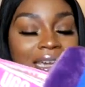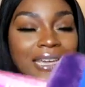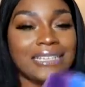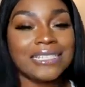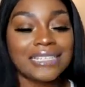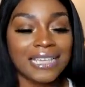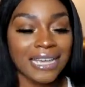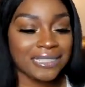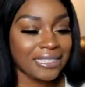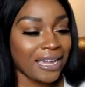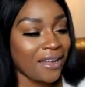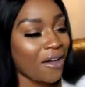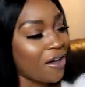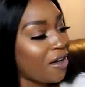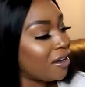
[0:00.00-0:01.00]
It just has
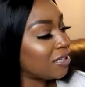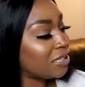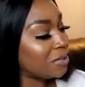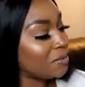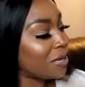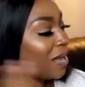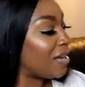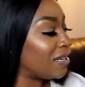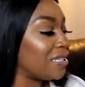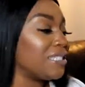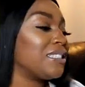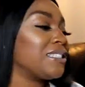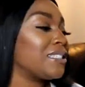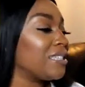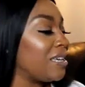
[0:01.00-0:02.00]
like to be
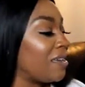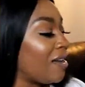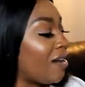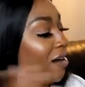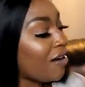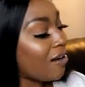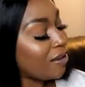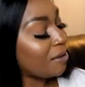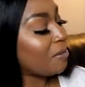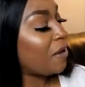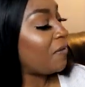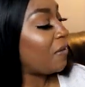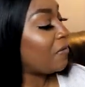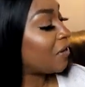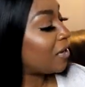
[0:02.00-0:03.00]
honest, all of my
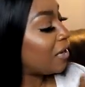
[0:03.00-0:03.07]
favorite